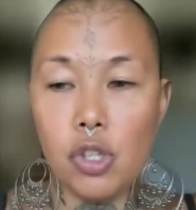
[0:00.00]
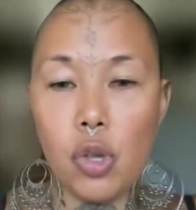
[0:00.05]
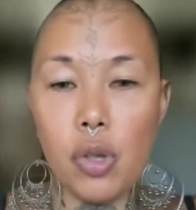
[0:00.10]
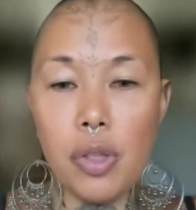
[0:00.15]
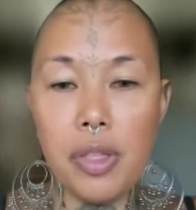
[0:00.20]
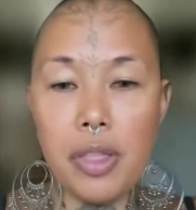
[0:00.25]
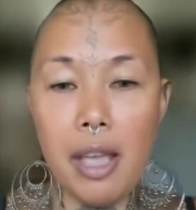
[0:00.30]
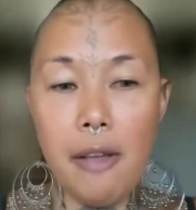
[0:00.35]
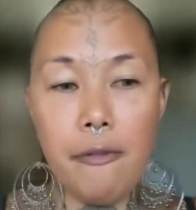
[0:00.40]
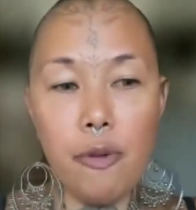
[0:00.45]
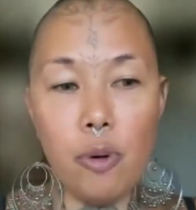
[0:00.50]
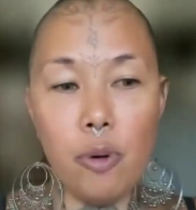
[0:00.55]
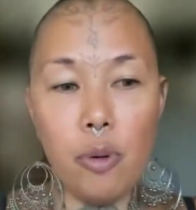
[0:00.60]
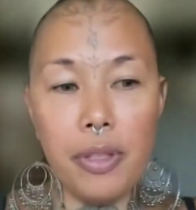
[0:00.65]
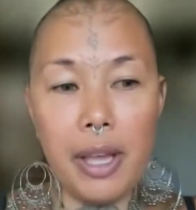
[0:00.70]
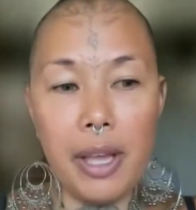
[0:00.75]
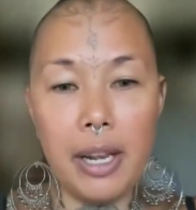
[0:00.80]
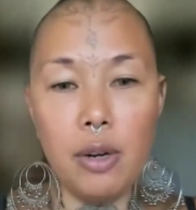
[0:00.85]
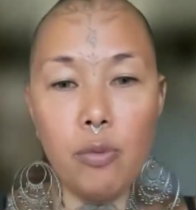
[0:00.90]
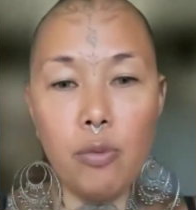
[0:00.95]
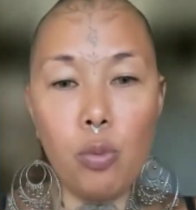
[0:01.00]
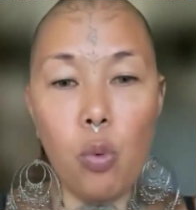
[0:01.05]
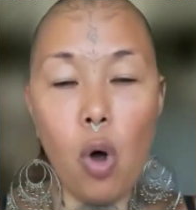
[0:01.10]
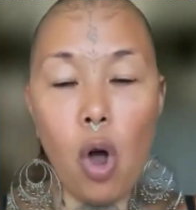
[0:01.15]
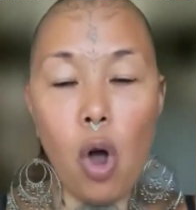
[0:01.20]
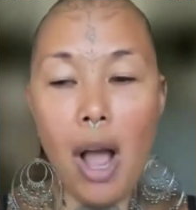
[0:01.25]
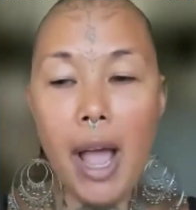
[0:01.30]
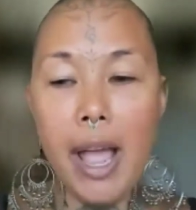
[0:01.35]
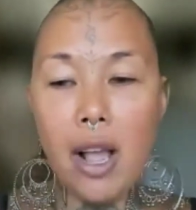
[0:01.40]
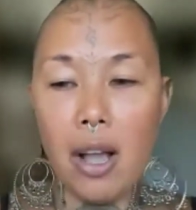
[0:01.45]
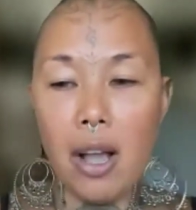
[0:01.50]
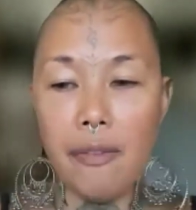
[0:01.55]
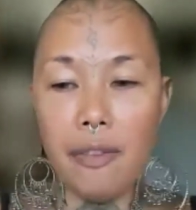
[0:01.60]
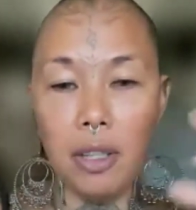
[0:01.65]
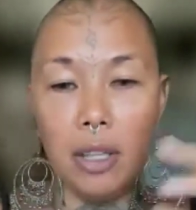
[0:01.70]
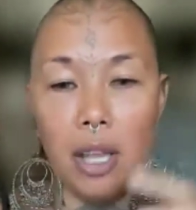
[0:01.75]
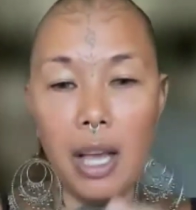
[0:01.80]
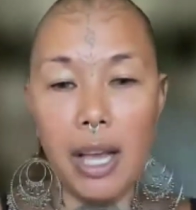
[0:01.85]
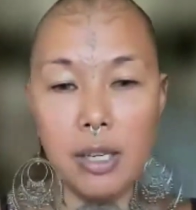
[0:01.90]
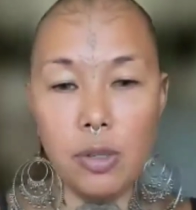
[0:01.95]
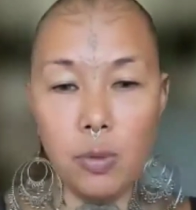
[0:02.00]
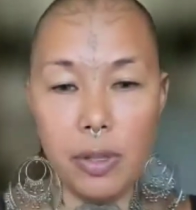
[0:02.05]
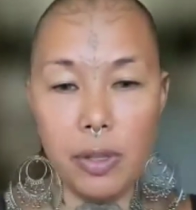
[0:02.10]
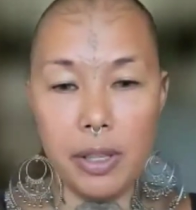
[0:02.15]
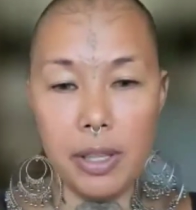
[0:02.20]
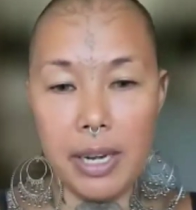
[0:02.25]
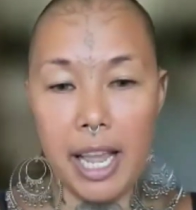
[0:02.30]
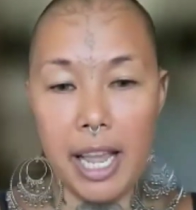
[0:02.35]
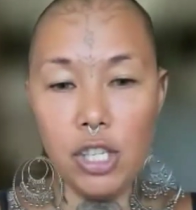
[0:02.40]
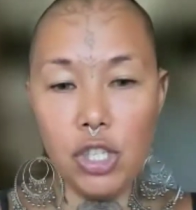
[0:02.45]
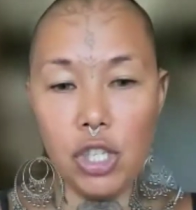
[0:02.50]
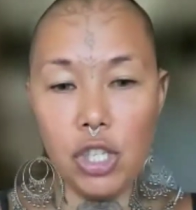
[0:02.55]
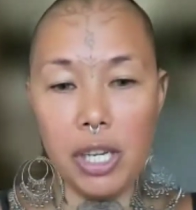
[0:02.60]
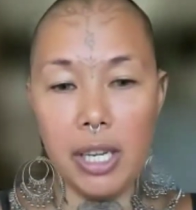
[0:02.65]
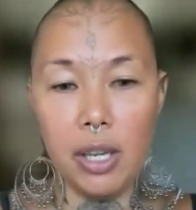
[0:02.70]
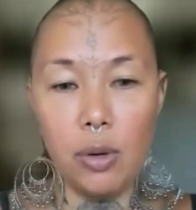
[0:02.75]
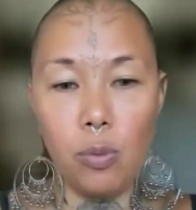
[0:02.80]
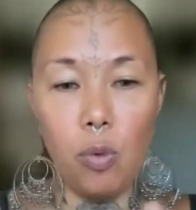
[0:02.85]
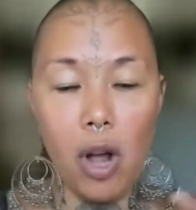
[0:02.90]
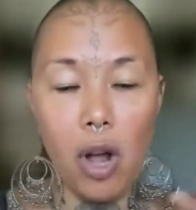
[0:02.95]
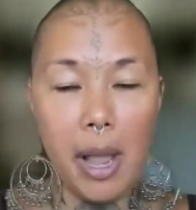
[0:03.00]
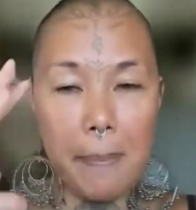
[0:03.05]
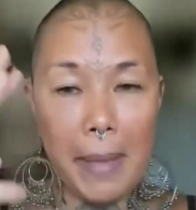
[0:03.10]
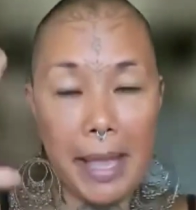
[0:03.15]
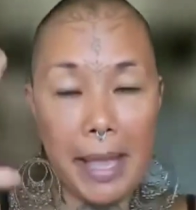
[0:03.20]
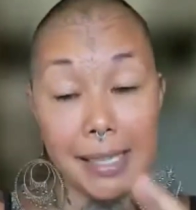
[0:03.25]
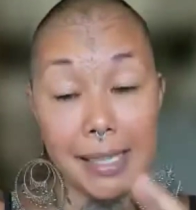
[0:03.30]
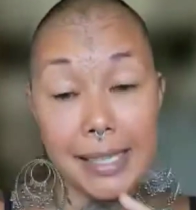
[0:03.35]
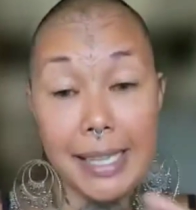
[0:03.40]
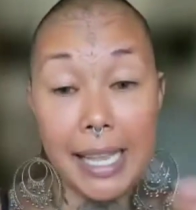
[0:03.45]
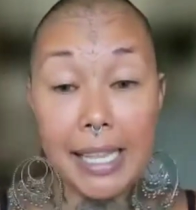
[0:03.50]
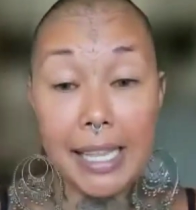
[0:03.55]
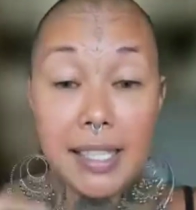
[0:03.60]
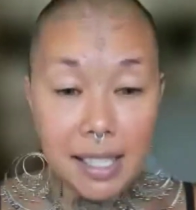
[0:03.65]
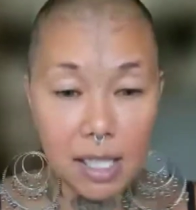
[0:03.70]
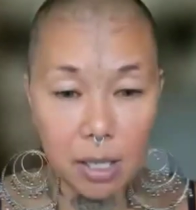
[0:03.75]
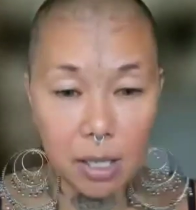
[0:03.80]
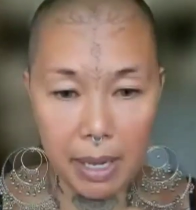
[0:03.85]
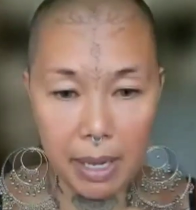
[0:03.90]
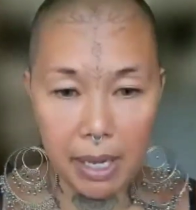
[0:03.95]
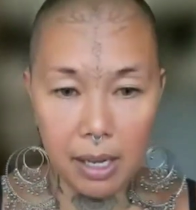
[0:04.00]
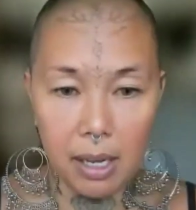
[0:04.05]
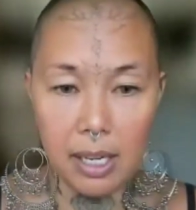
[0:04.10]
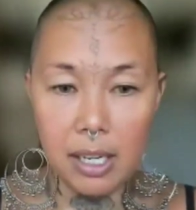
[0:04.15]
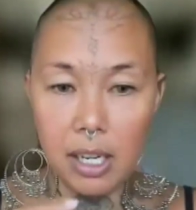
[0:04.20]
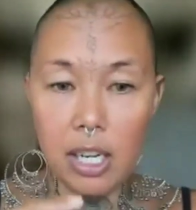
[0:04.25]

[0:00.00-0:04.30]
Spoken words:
So therefore then, why I've aligned with Enagic and why it makes sense to me.